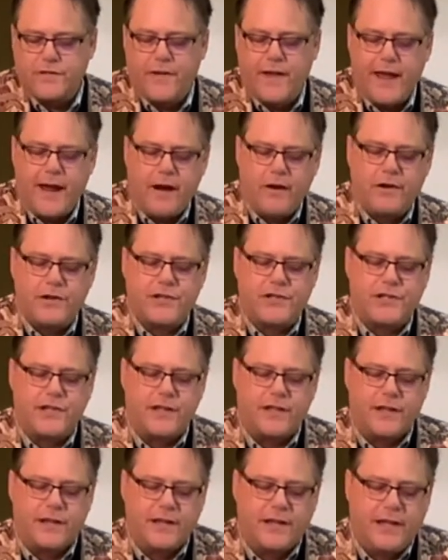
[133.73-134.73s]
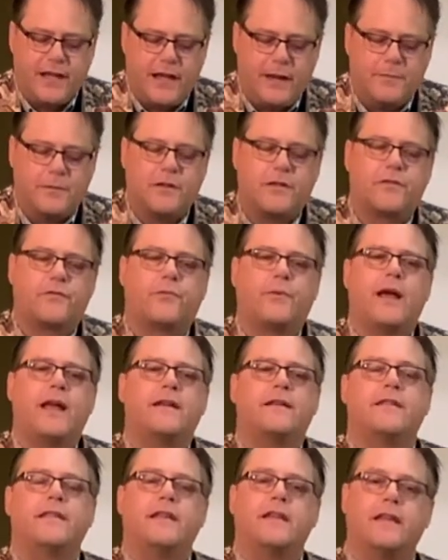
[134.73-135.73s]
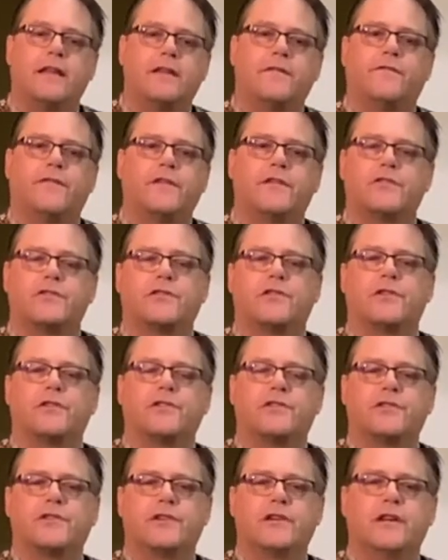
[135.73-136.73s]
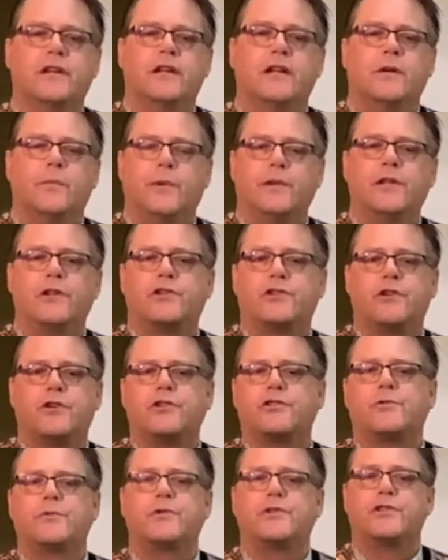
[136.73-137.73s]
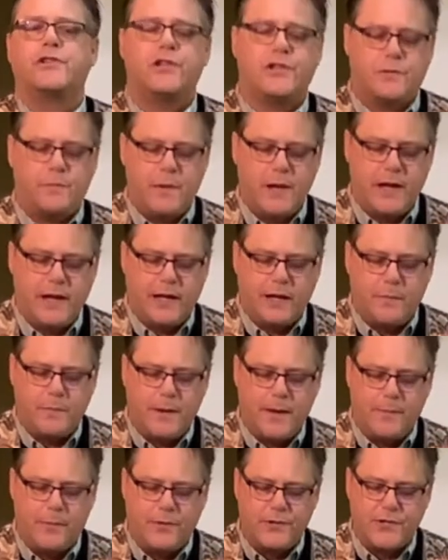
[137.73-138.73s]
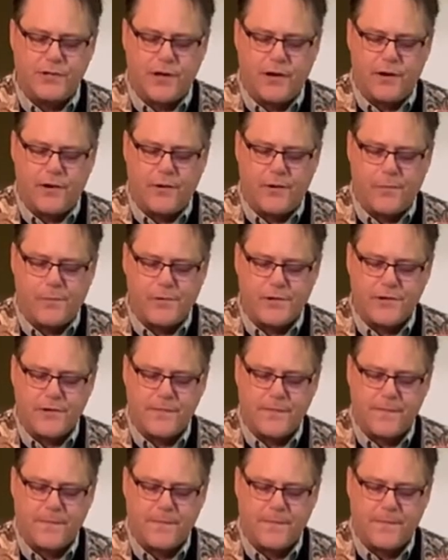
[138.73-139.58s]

of heresy that came to threaten the infant church when the church was just meeting in people's homes.